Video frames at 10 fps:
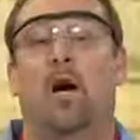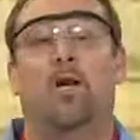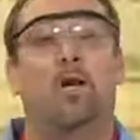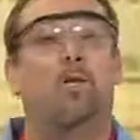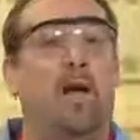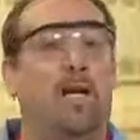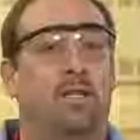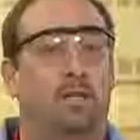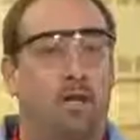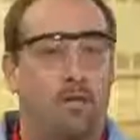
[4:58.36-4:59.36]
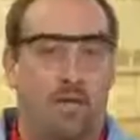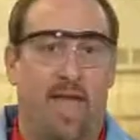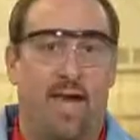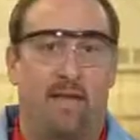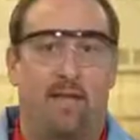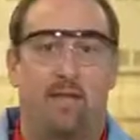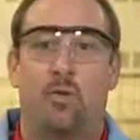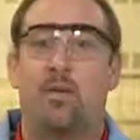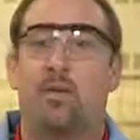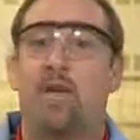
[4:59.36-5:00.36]
A good way to look for that is
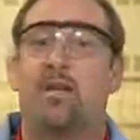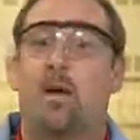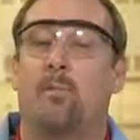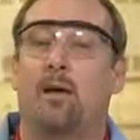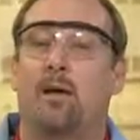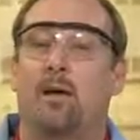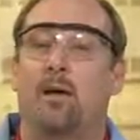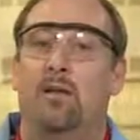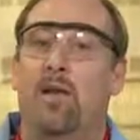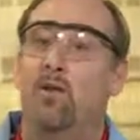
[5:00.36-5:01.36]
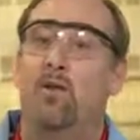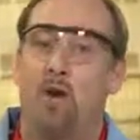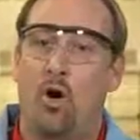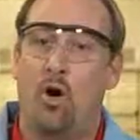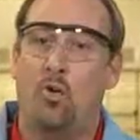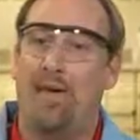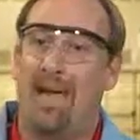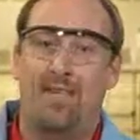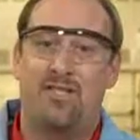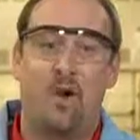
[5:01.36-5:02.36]
to inject something that you know
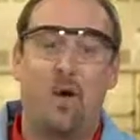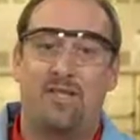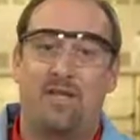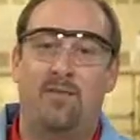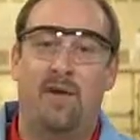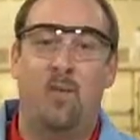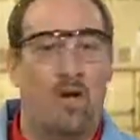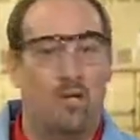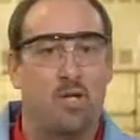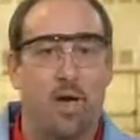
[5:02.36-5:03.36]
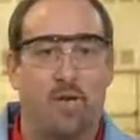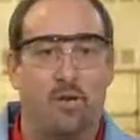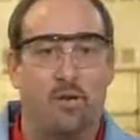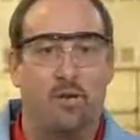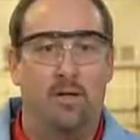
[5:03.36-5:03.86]
has no activity whatsoever